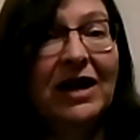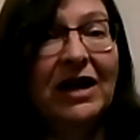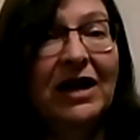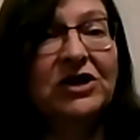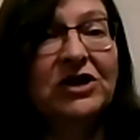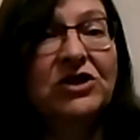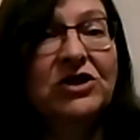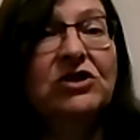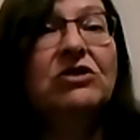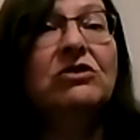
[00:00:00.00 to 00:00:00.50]

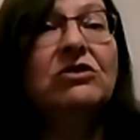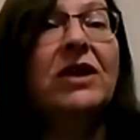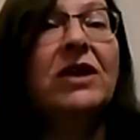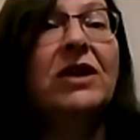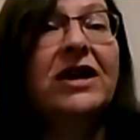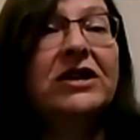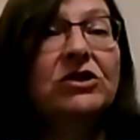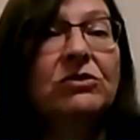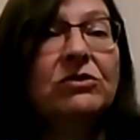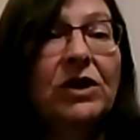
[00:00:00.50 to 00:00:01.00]
it's too
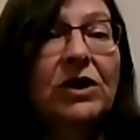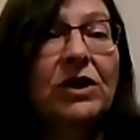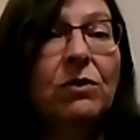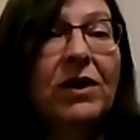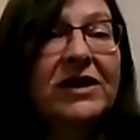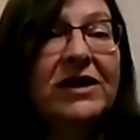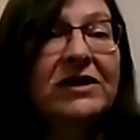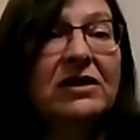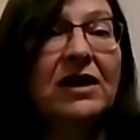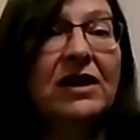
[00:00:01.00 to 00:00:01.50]
late to
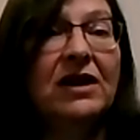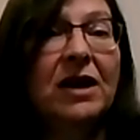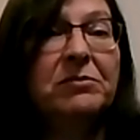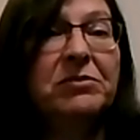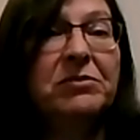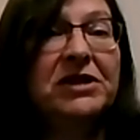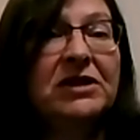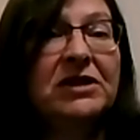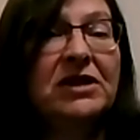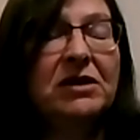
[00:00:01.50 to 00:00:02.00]
request an
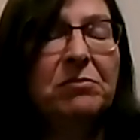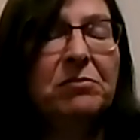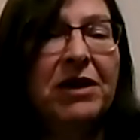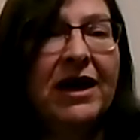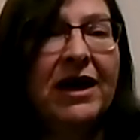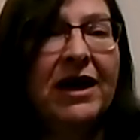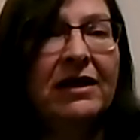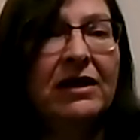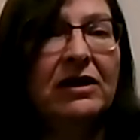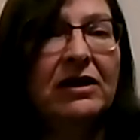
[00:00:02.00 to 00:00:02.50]
absentee
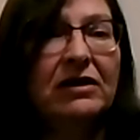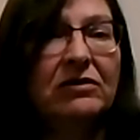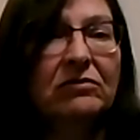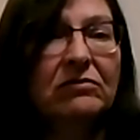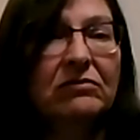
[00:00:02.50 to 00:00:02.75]
ballot.